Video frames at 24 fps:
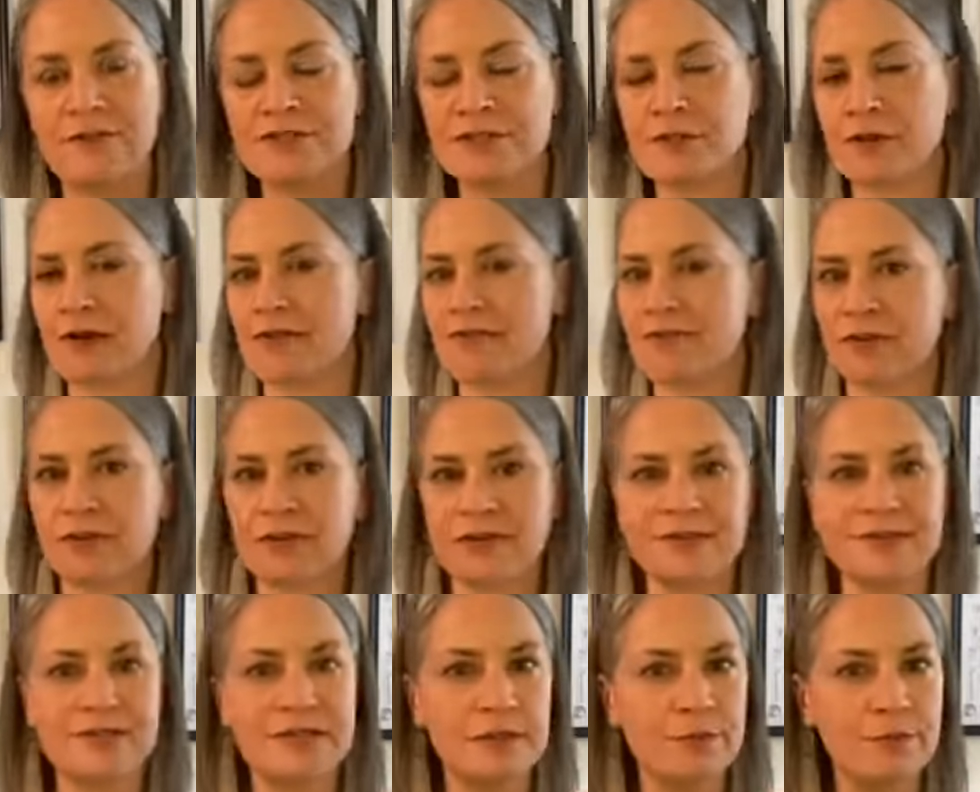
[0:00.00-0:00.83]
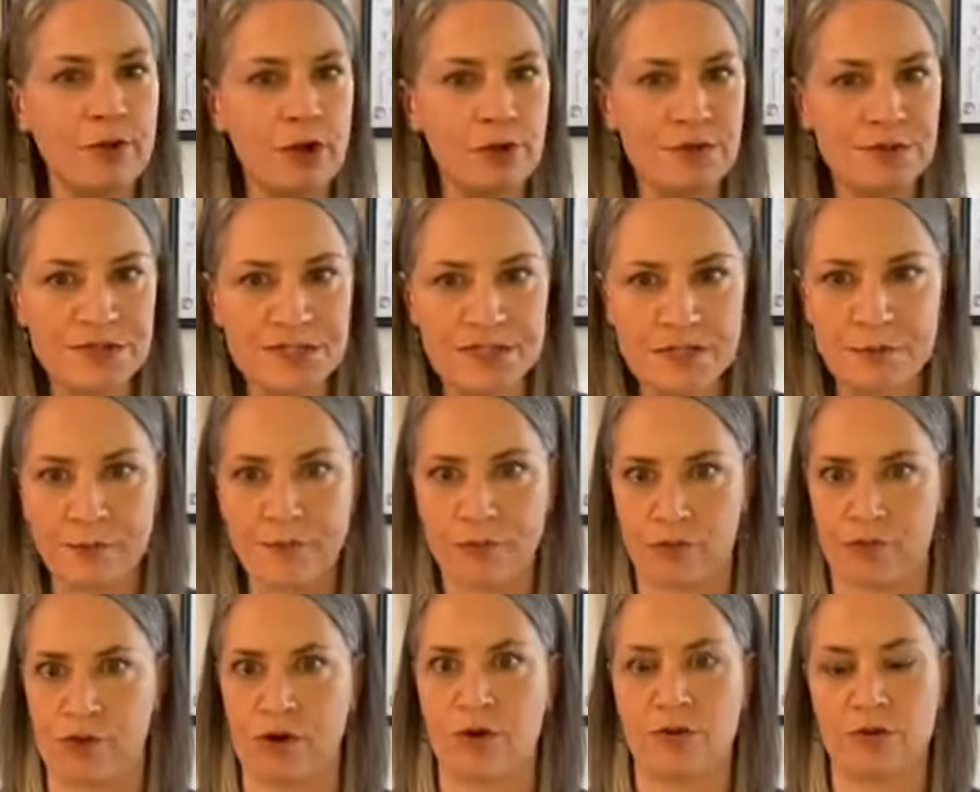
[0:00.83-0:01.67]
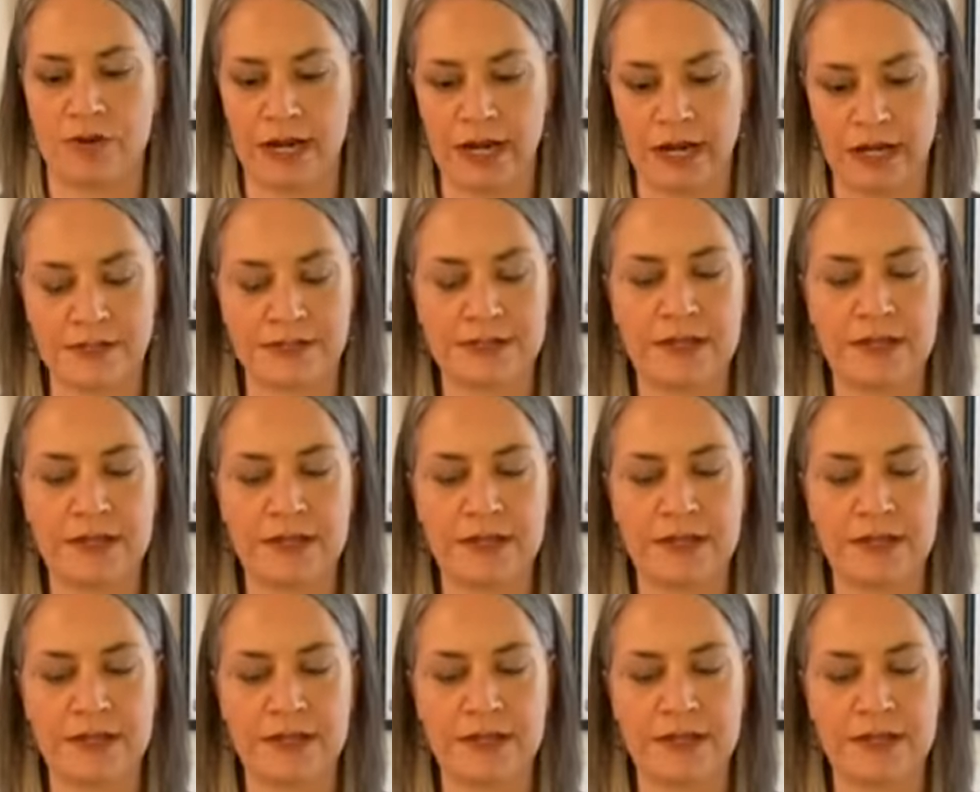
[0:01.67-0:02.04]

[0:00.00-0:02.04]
So our foot is supposed to pronate.